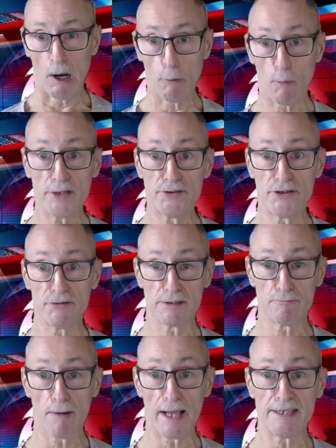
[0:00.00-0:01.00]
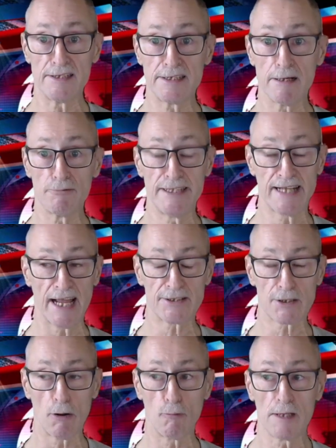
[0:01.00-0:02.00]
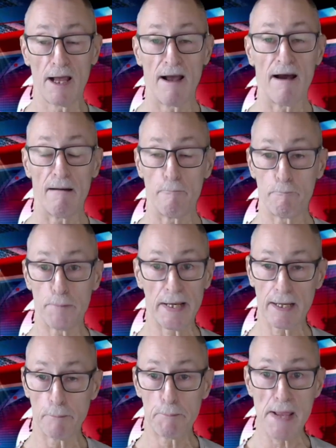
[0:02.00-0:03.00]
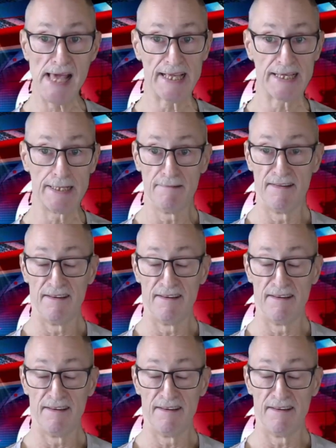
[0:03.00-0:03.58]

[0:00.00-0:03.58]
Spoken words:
Wait until she gets called being a pig,